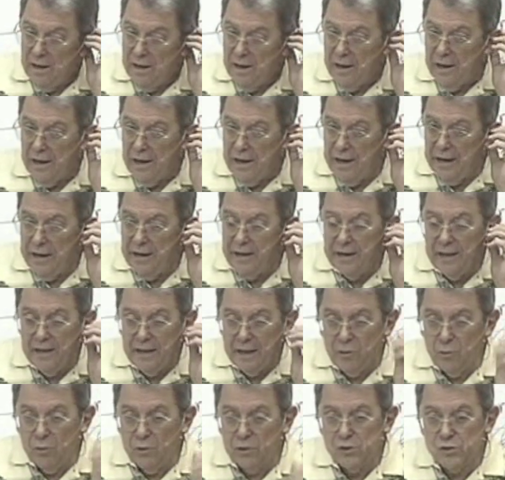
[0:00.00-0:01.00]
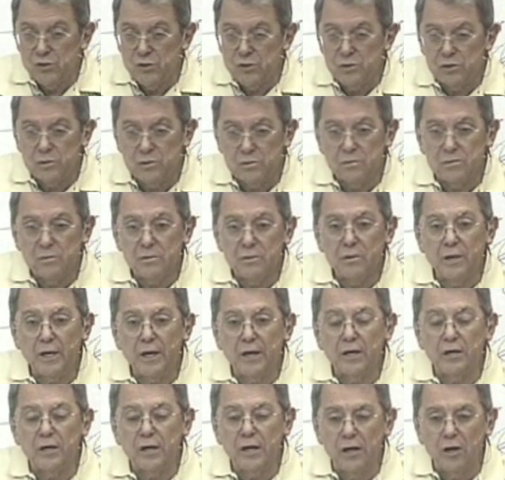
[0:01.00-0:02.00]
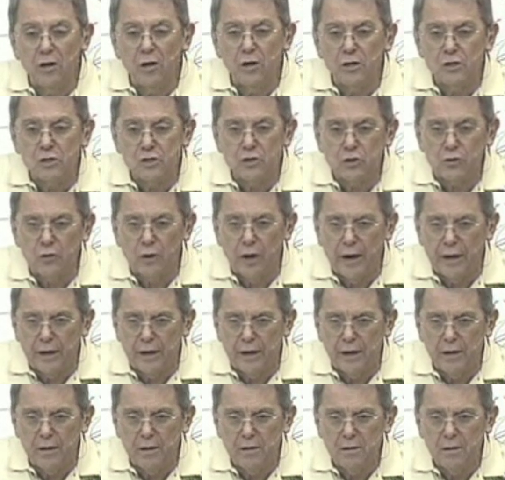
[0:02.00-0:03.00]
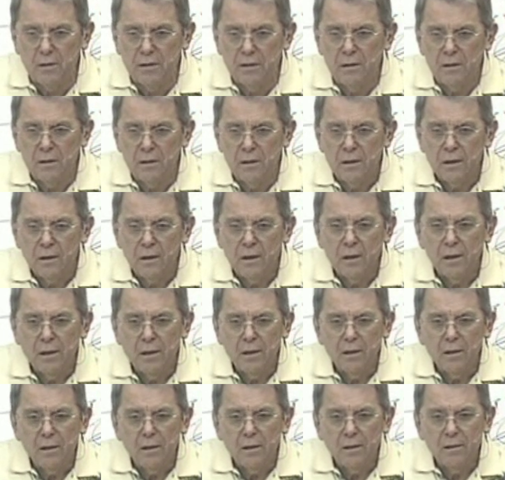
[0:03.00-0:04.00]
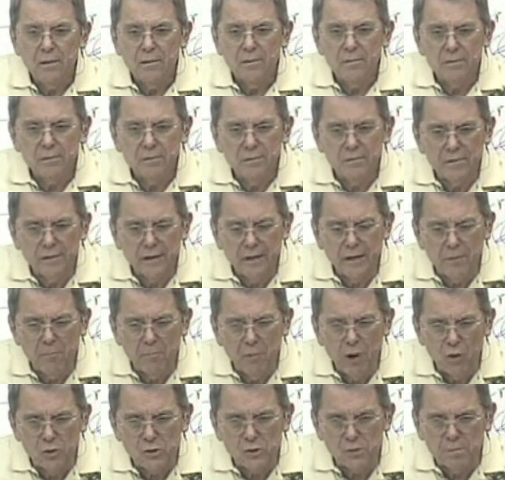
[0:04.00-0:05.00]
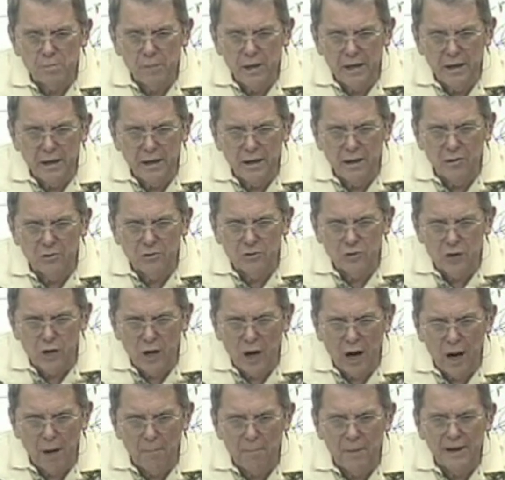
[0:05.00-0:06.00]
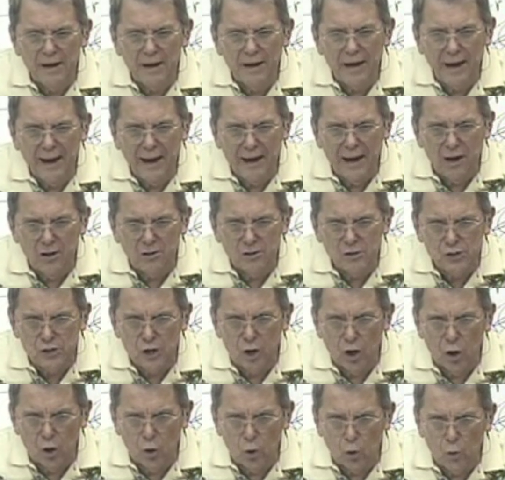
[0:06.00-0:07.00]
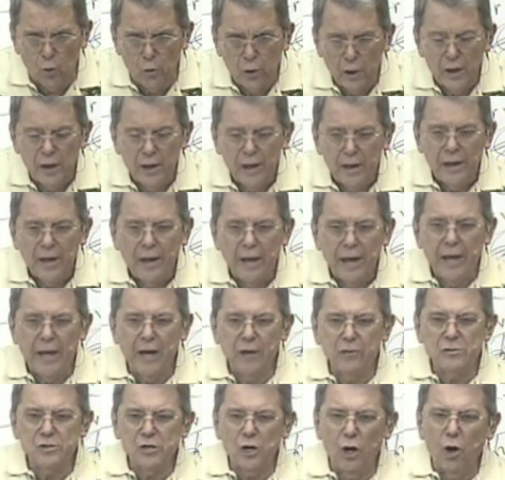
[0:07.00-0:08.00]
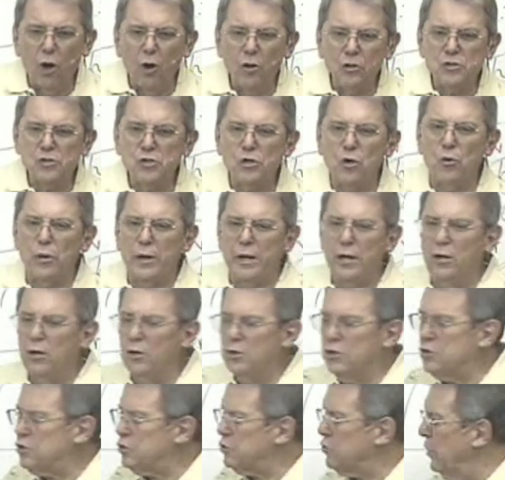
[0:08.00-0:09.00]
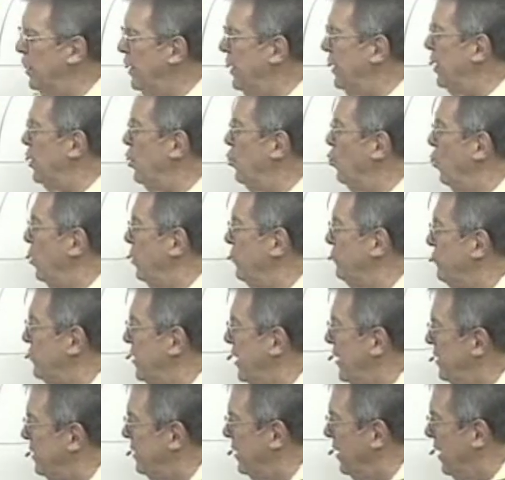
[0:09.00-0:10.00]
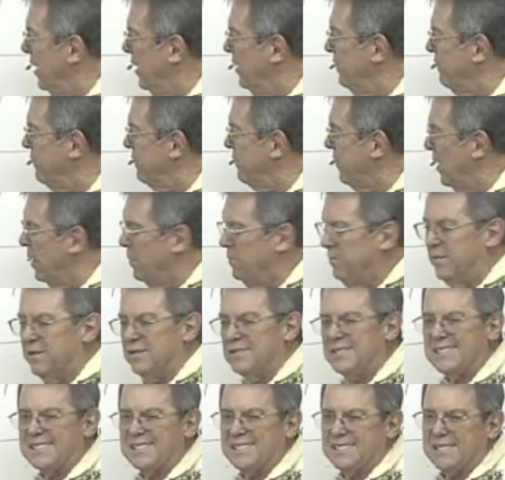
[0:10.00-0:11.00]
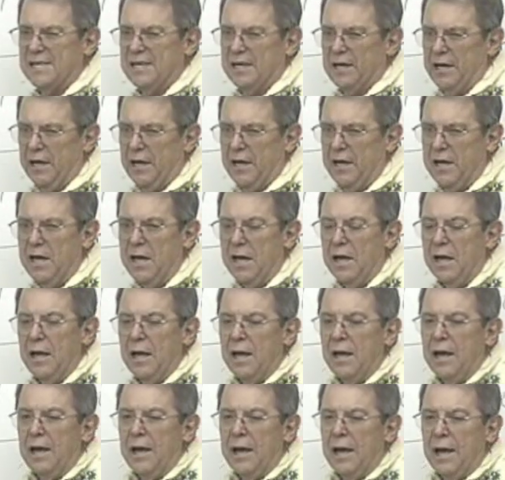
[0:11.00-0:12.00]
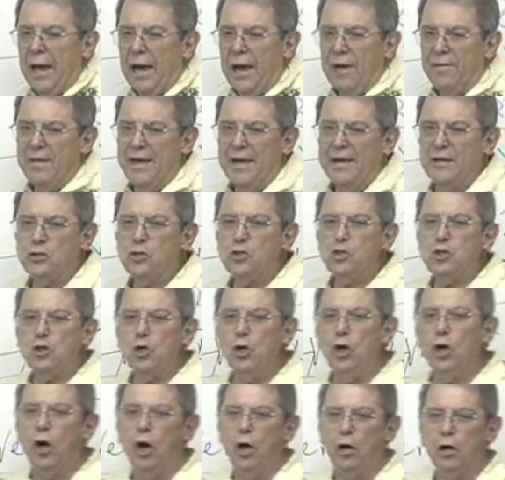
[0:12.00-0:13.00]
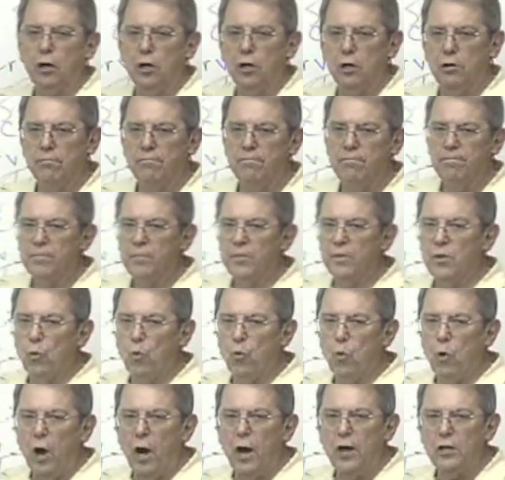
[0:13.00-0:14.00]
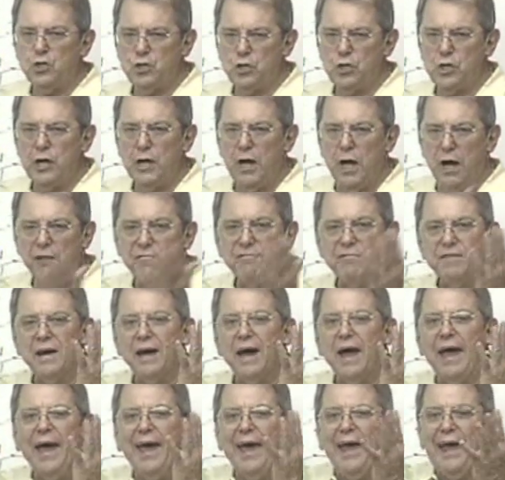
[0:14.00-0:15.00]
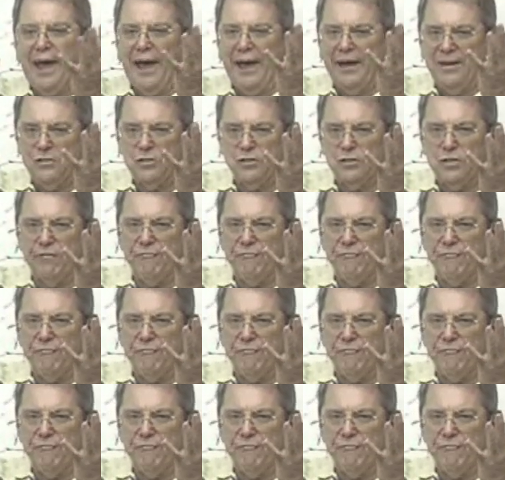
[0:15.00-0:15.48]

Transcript: and he was illustrating the most menial job in a household, and he was also illustrating what they did from the sea, and they took the washing of the hands, the